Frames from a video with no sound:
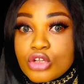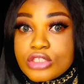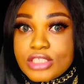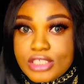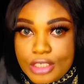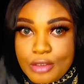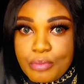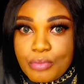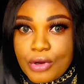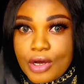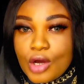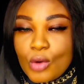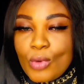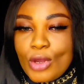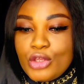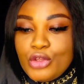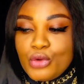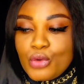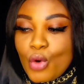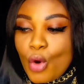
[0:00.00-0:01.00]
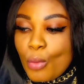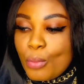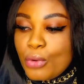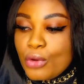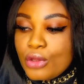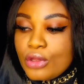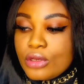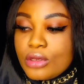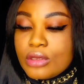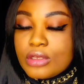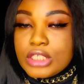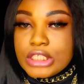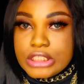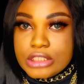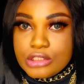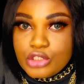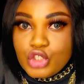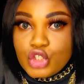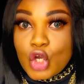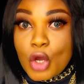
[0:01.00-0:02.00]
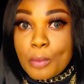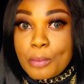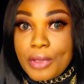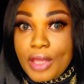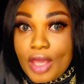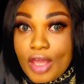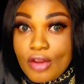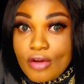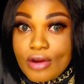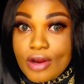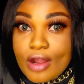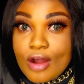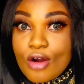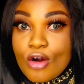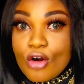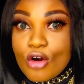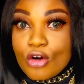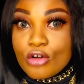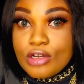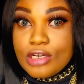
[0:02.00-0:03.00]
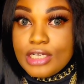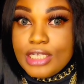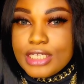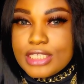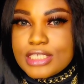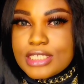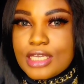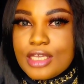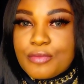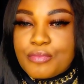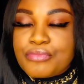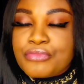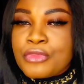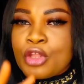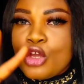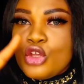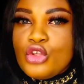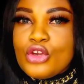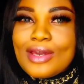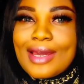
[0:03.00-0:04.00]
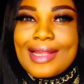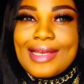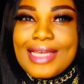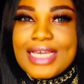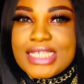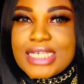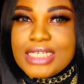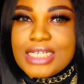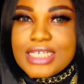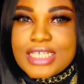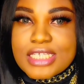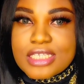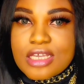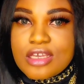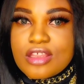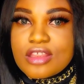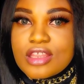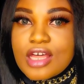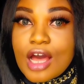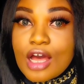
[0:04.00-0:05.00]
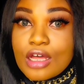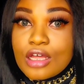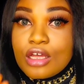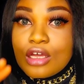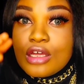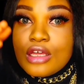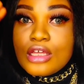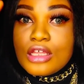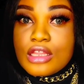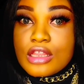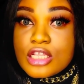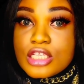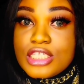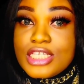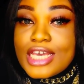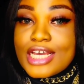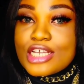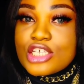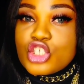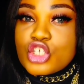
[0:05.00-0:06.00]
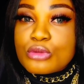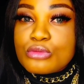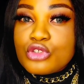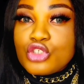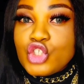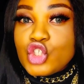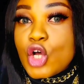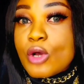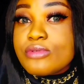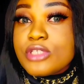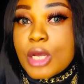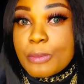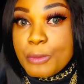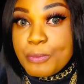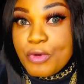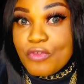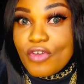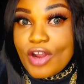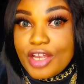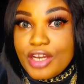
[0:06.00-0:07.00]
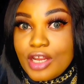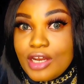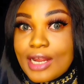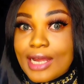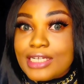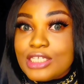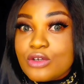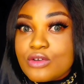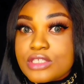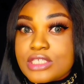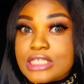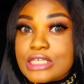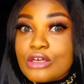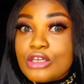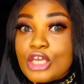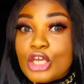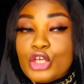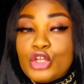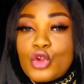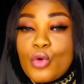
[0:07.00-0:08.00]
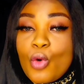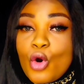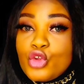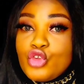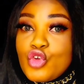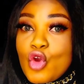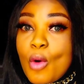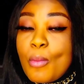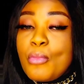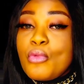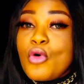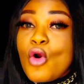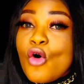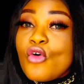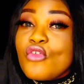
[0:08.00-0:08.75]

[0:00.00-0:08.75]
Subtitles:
go deeper, when you open the job area on LinkedIn, you can easily see that there are some jobs that are provided, and they'll say, okay, you know what, your